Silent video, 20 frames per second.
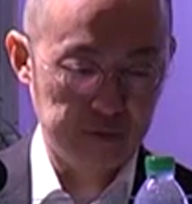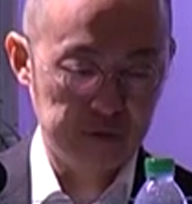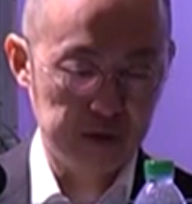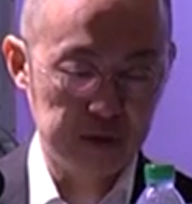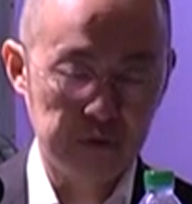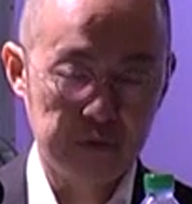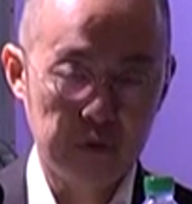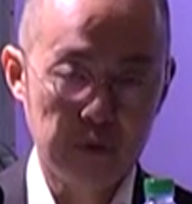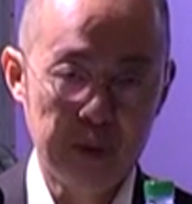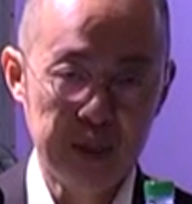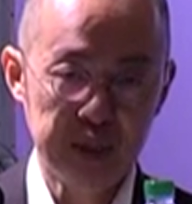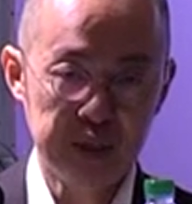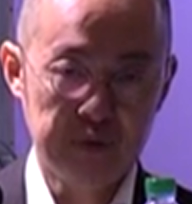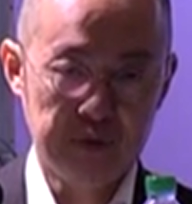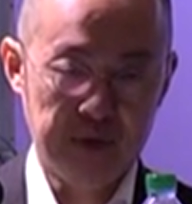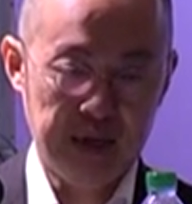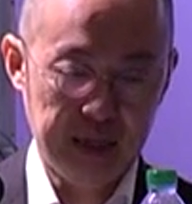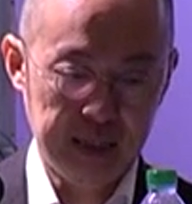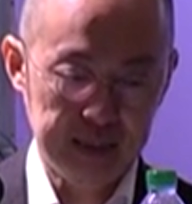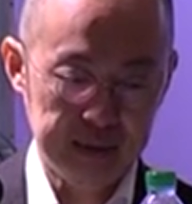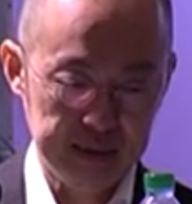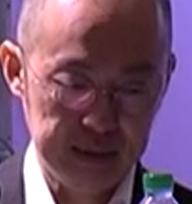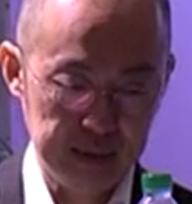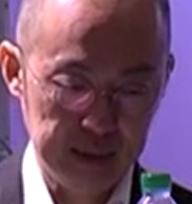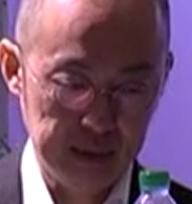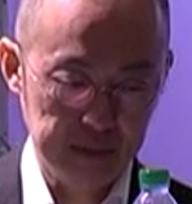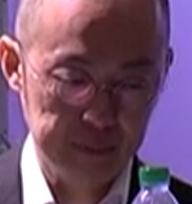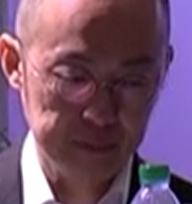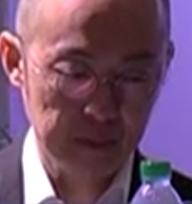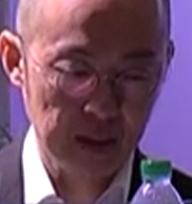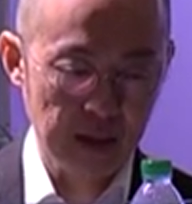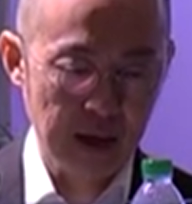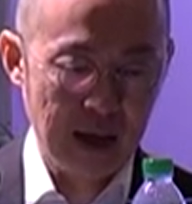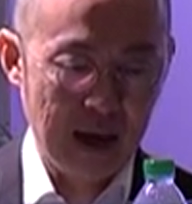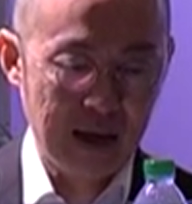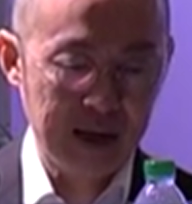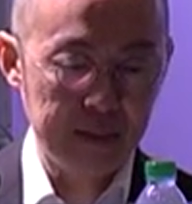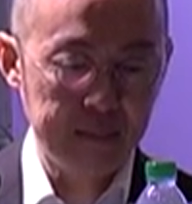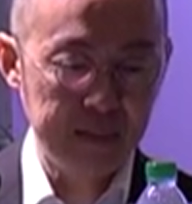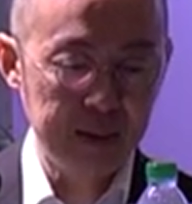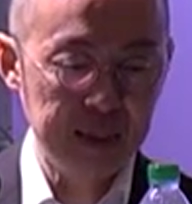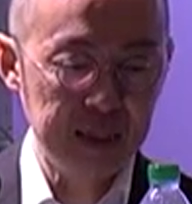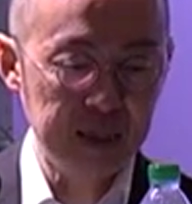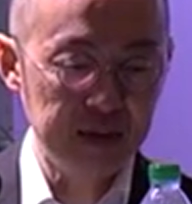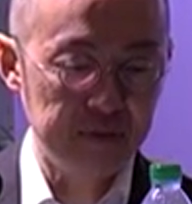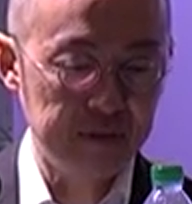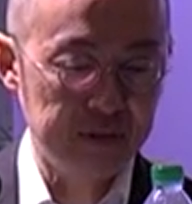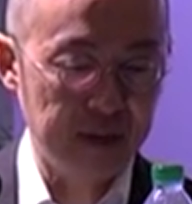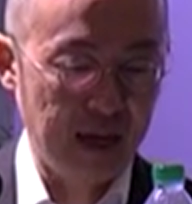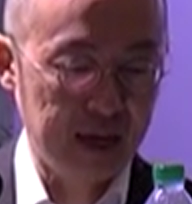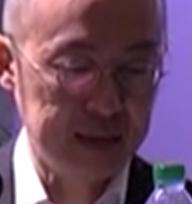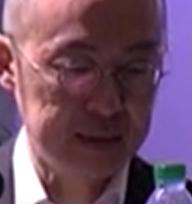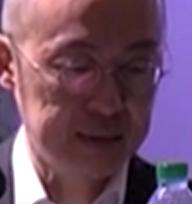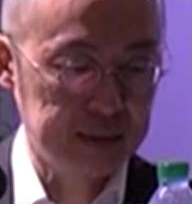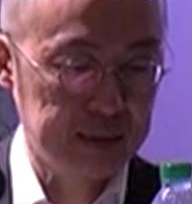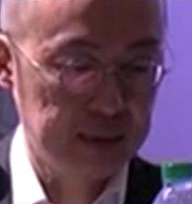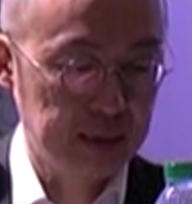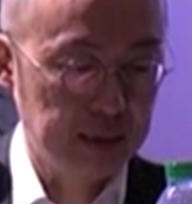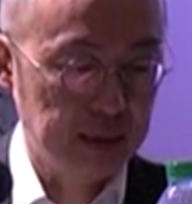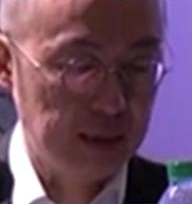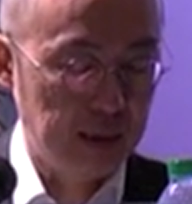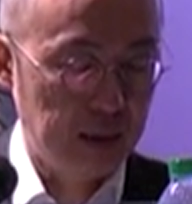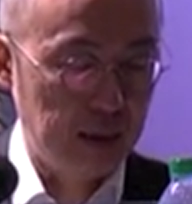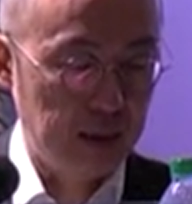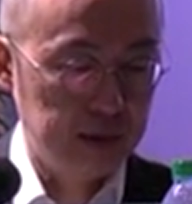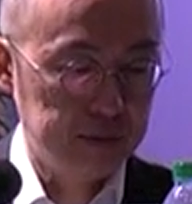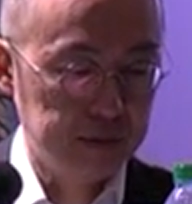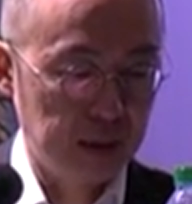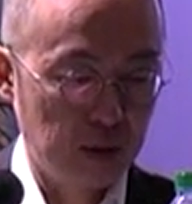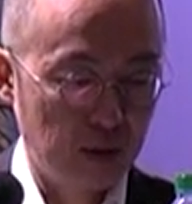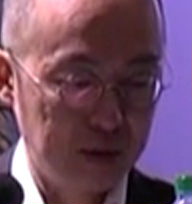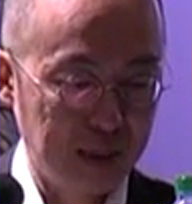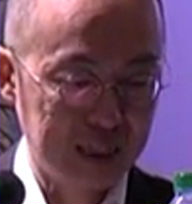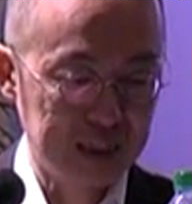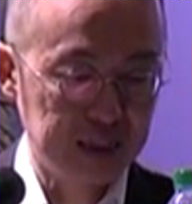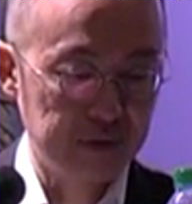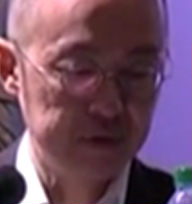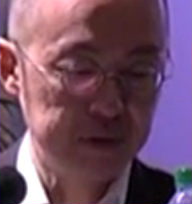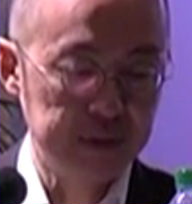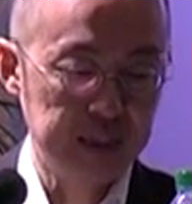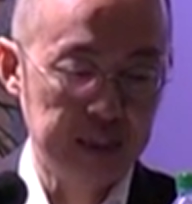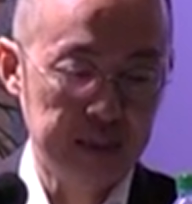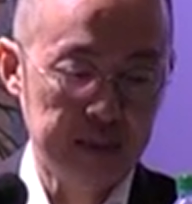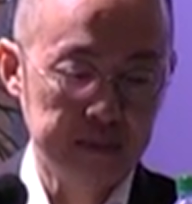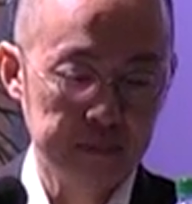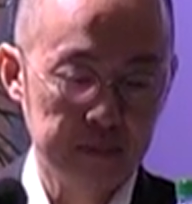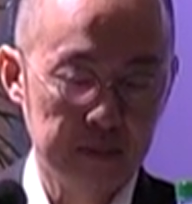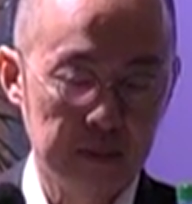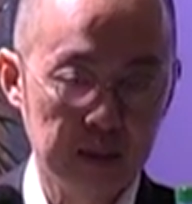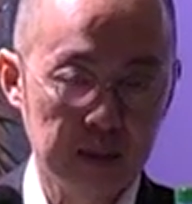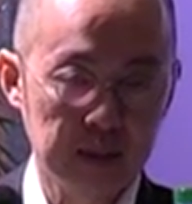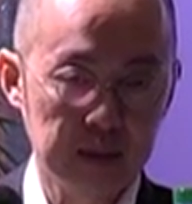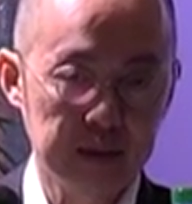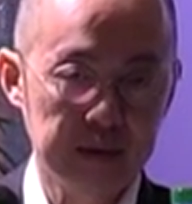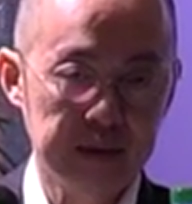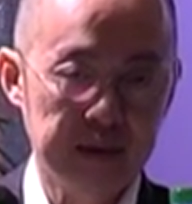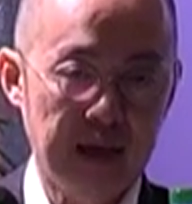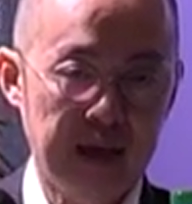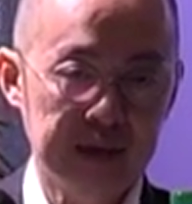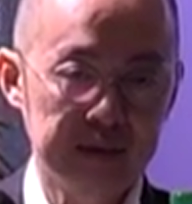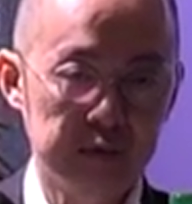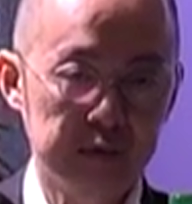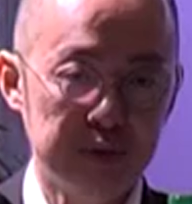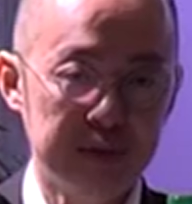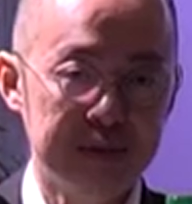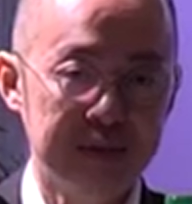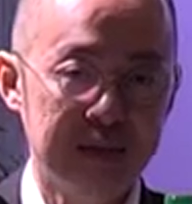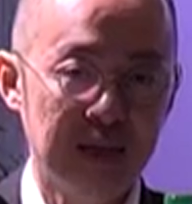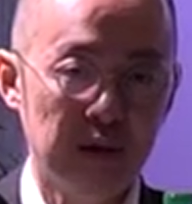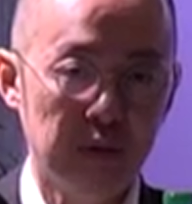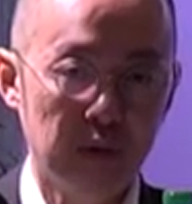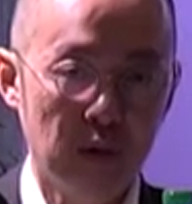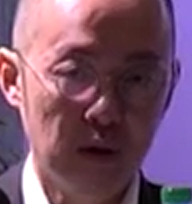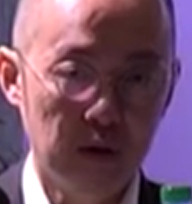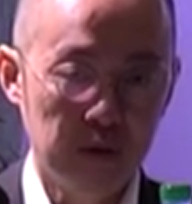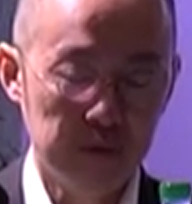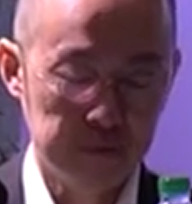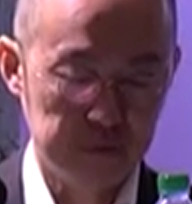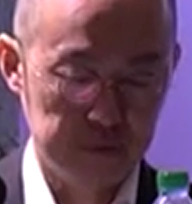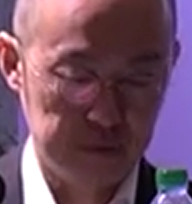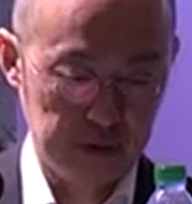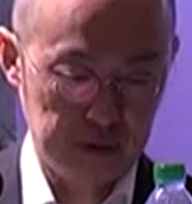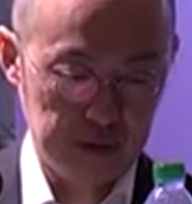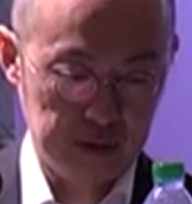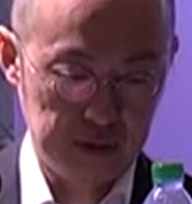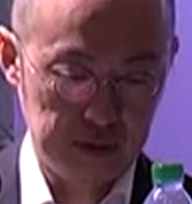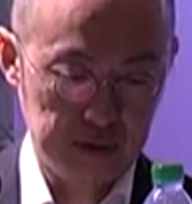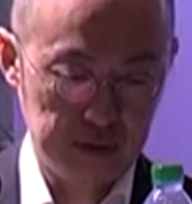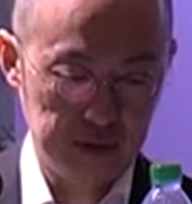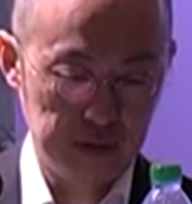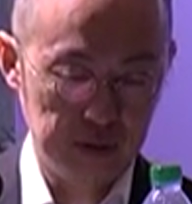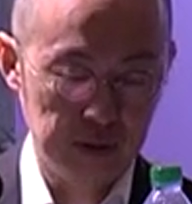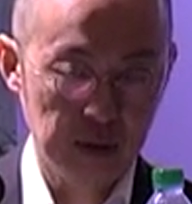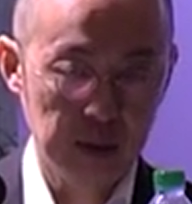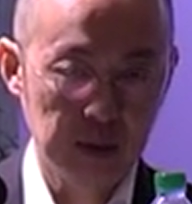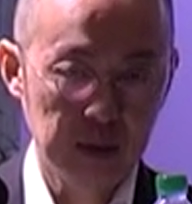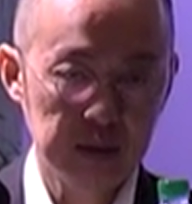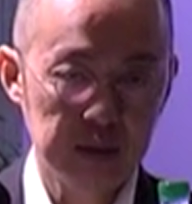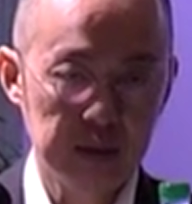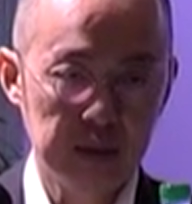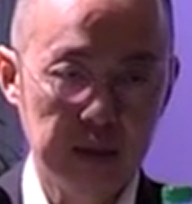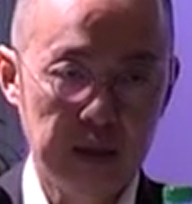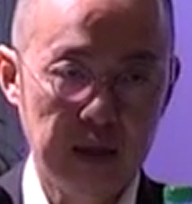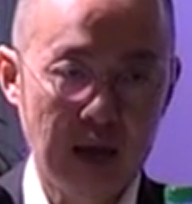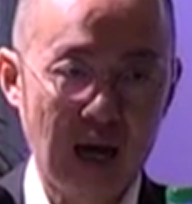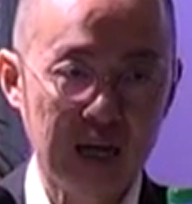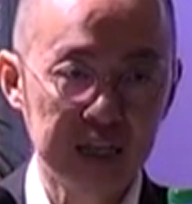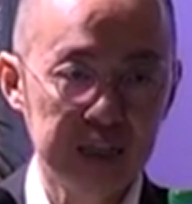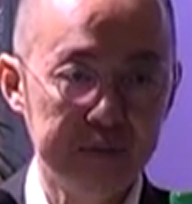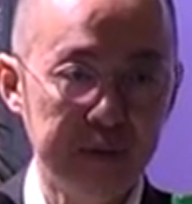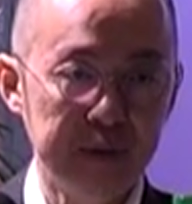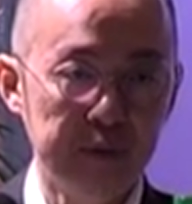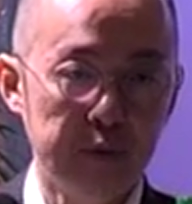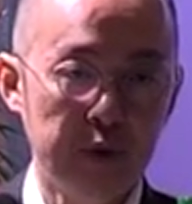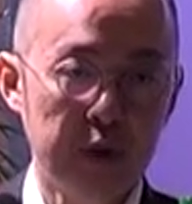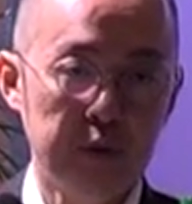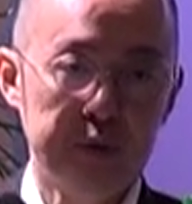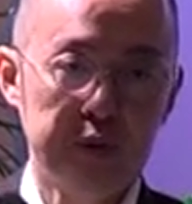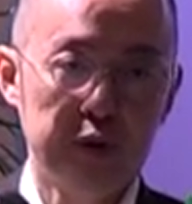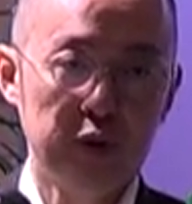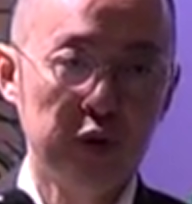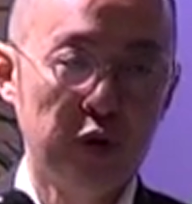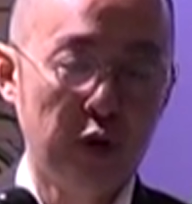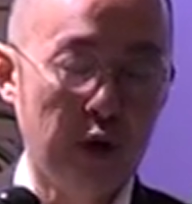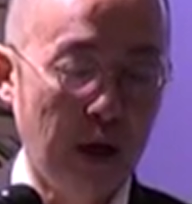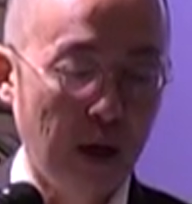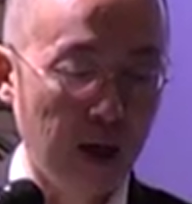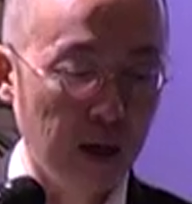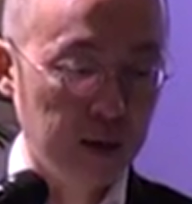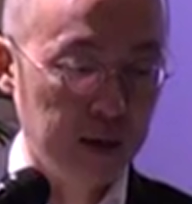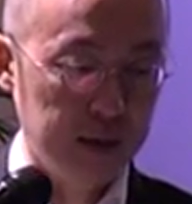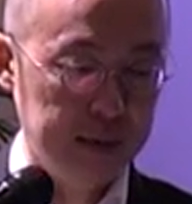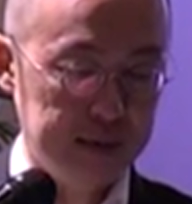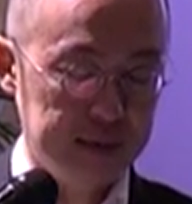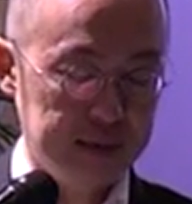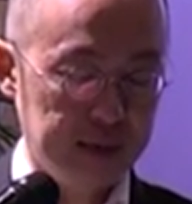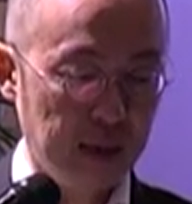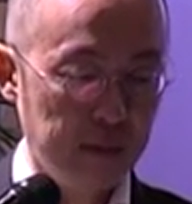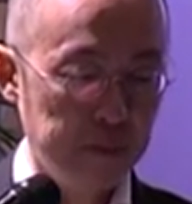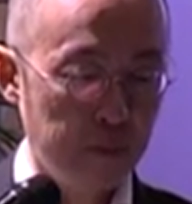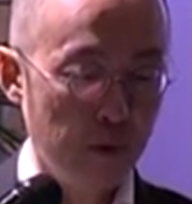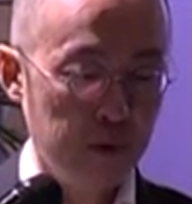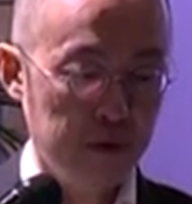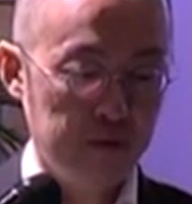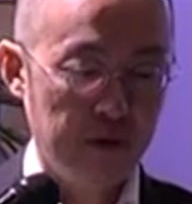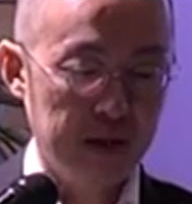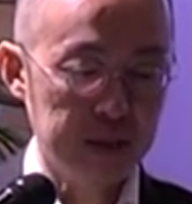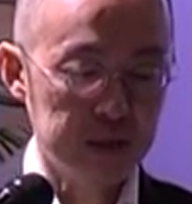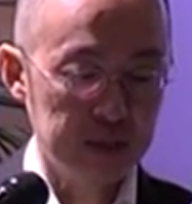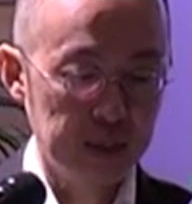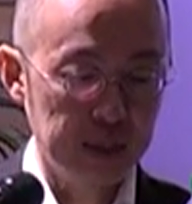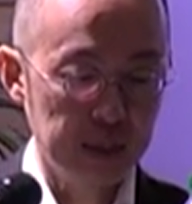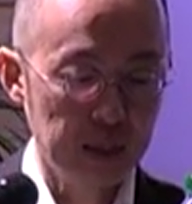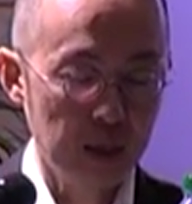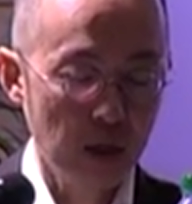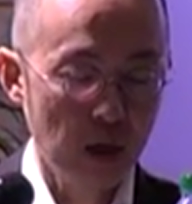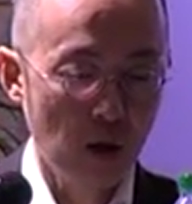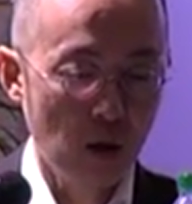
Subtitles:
after the formation of AEC. And I believe that connectivity is as a result of the high-speed rail between KL and Singapore eventually